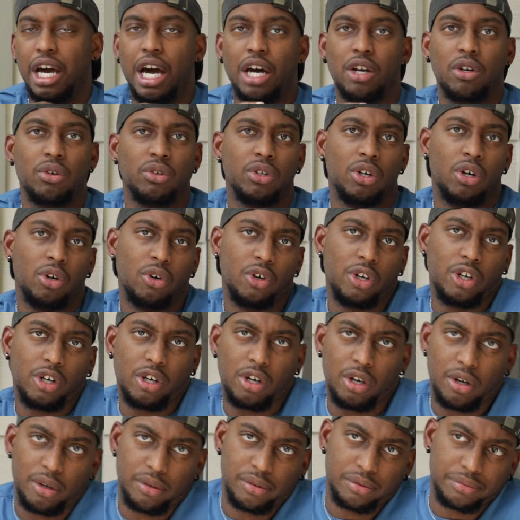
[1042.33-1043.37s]
don't
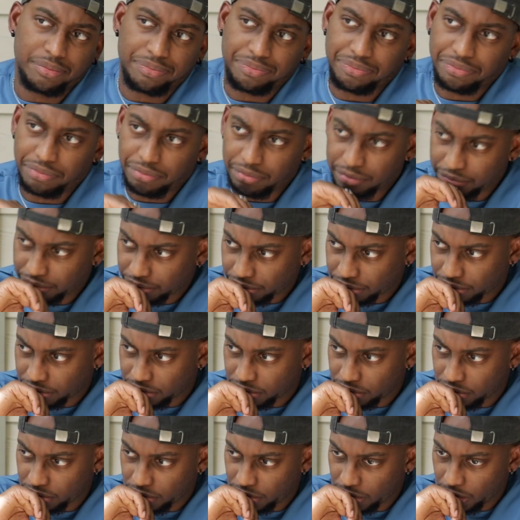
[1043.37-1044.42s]
know
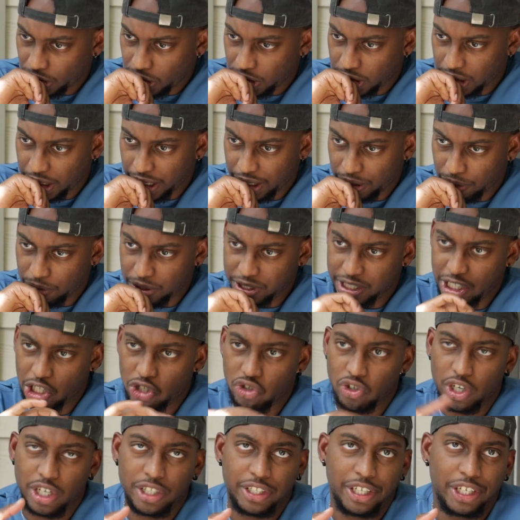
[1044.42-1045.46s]
like what that
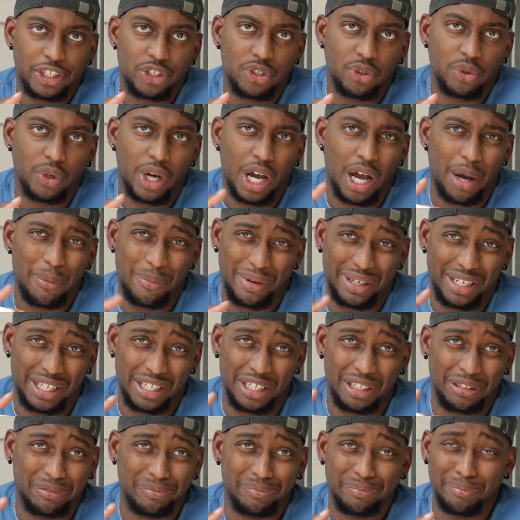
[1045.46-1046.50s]
translates to, how
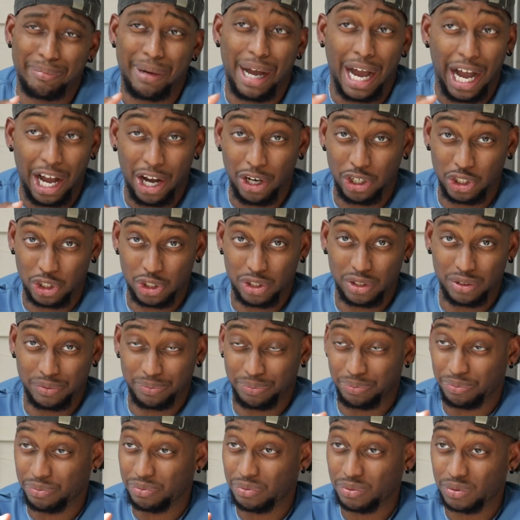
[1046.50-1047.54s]
many miles
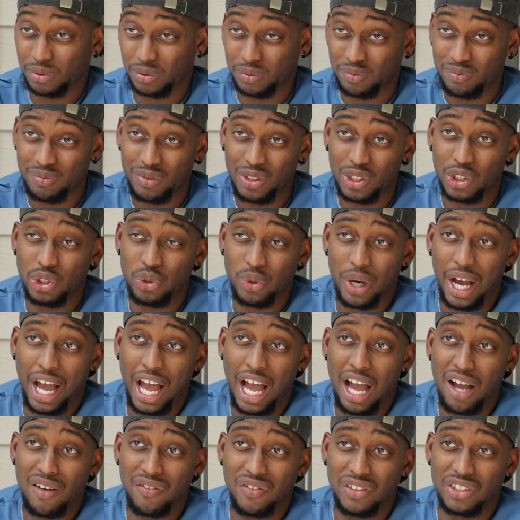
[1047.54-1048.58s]
you
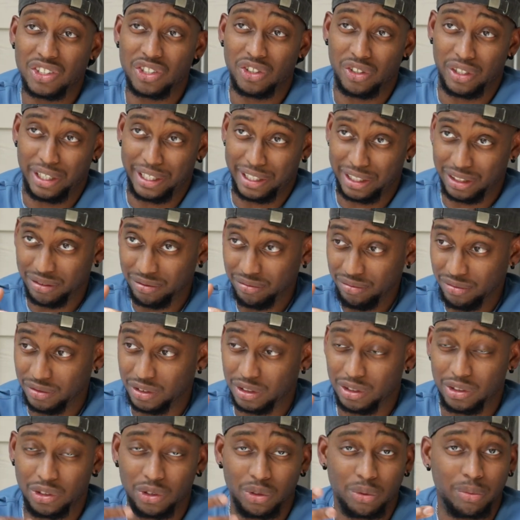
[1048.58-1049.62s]
have until like
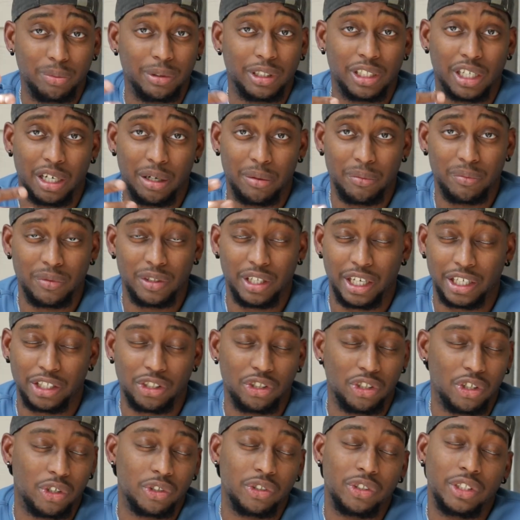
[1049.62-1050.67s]
you become like,
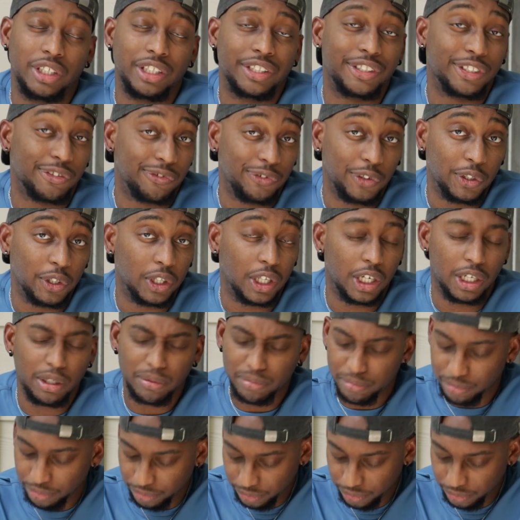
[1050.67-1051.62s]
you know, you need to fuel up.